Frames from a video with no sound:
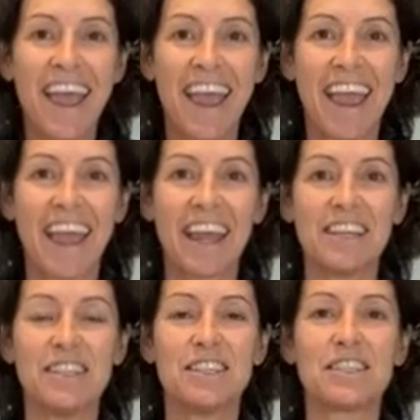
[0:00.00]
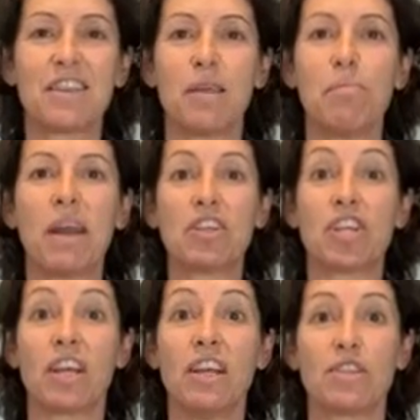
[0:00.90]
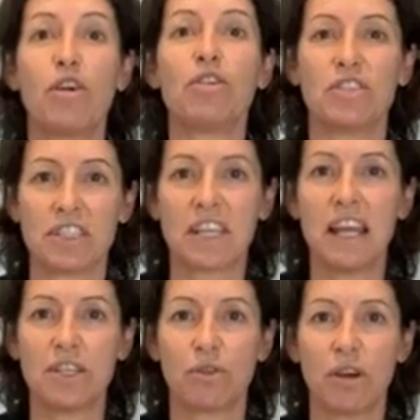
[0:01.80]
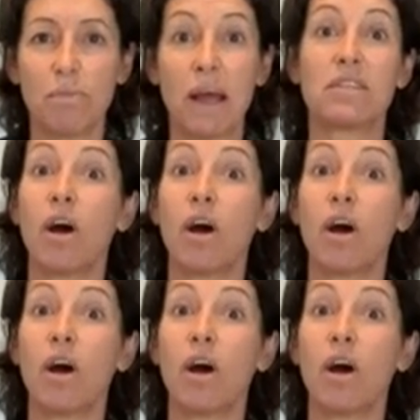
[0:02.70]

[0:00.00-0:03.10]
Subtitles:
and the butter chicken has got tandoori paste.